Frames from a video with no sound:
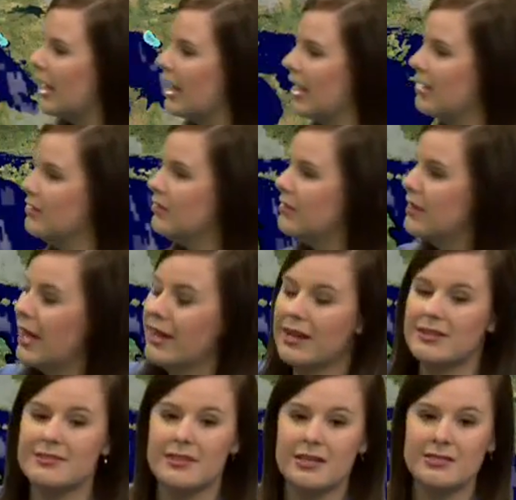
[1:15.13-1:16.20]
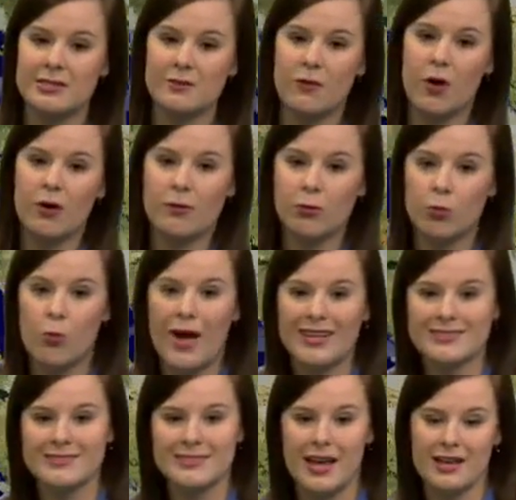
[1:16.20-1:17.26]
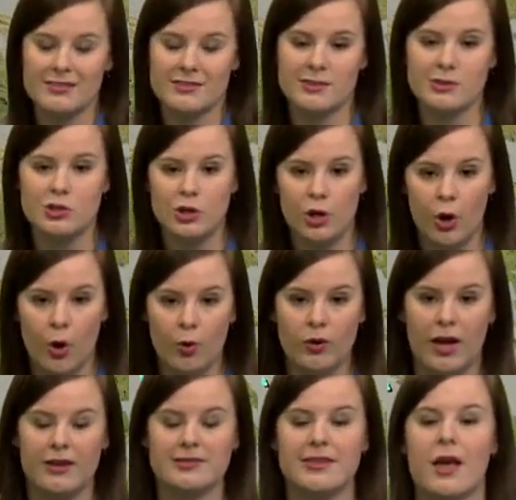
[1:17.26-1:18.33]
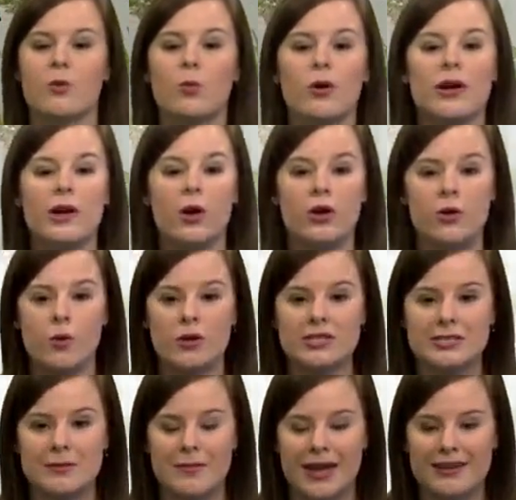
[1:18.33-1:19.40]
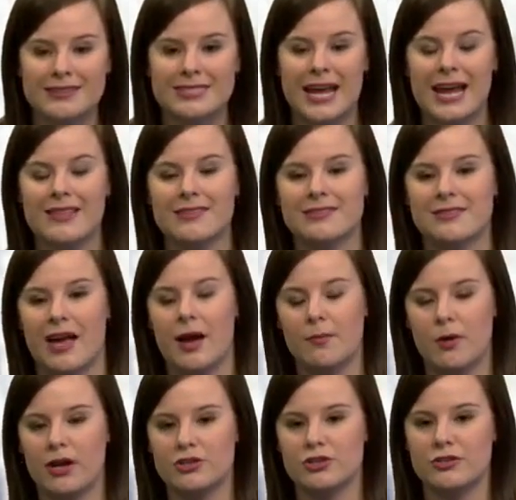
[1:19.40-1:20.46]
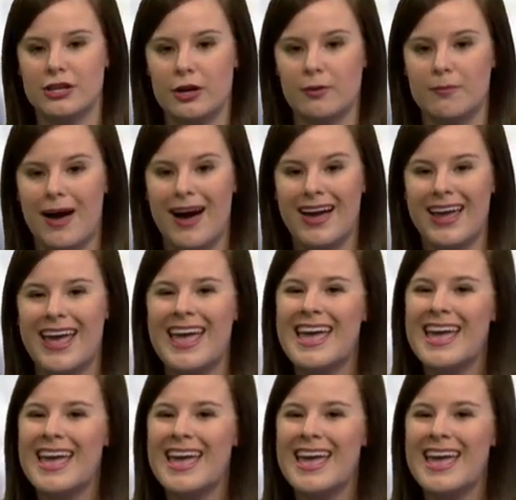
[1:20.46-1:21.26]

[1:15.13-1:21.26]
And that extends as far west as the Dakotas, and we are going to maintain this high pressure nearby,